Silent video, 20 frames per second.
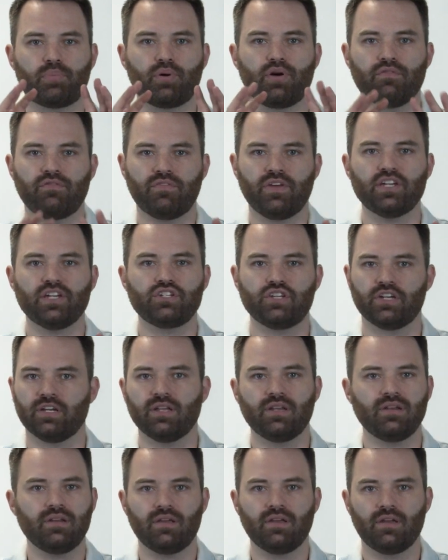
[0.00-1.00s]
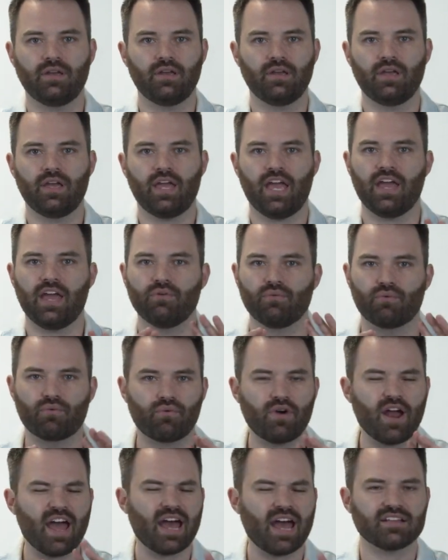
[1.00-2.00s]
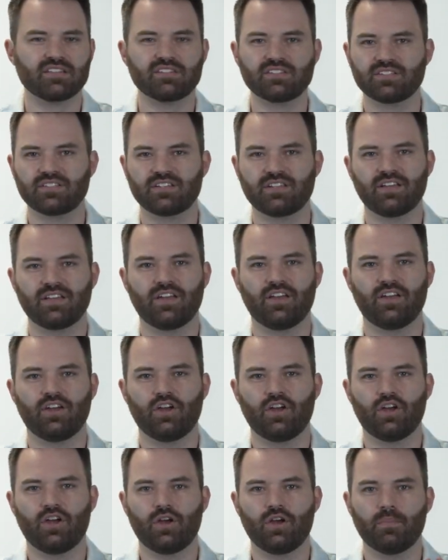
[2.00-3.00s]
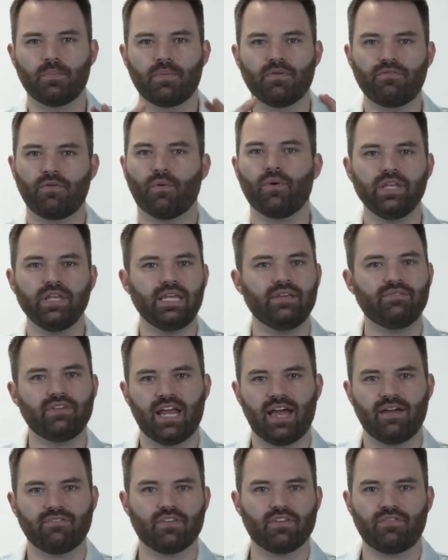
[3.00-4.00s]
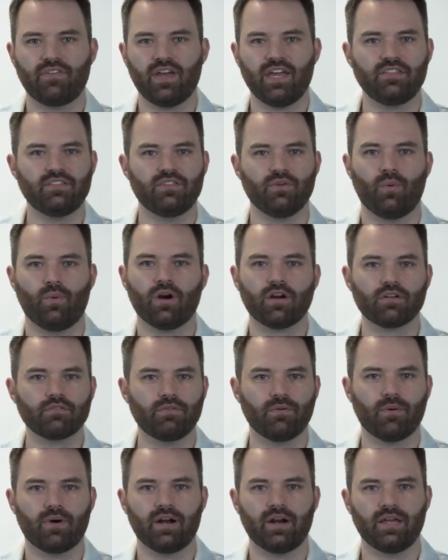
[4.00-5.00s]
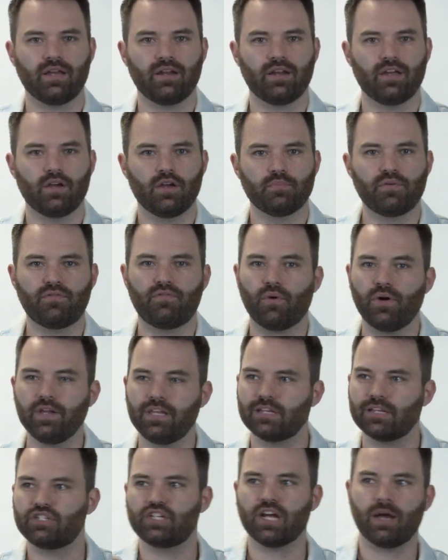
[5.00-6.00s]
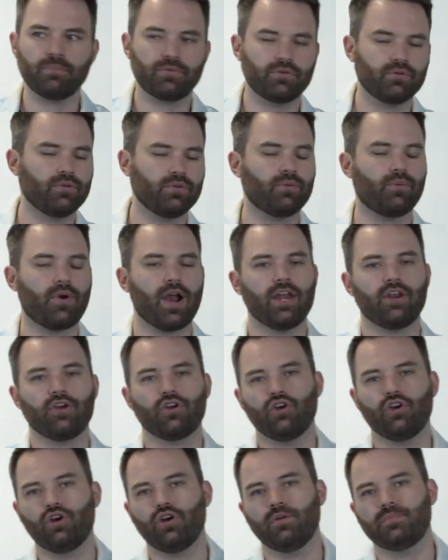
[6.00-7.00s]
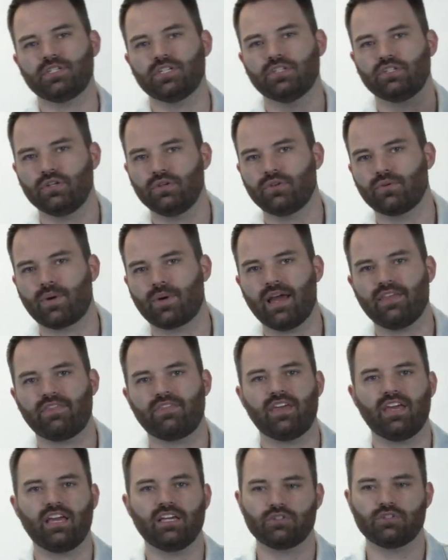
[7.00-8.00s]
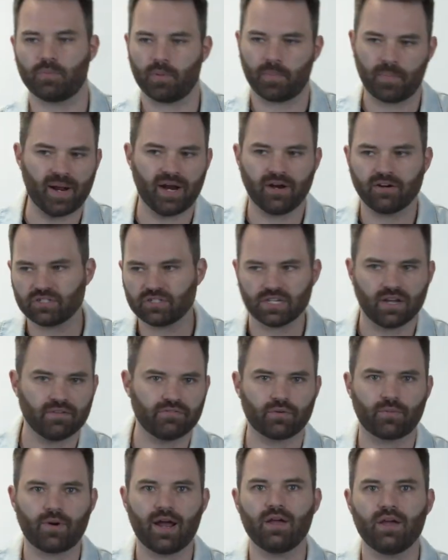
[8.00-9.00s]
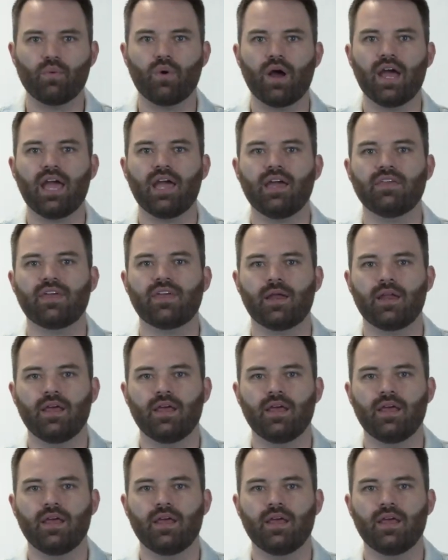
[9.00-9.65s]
provision and rest before you even have the faith to work for it. Before you jump through the right hoops, you do the right things, you prepare yourself the right way,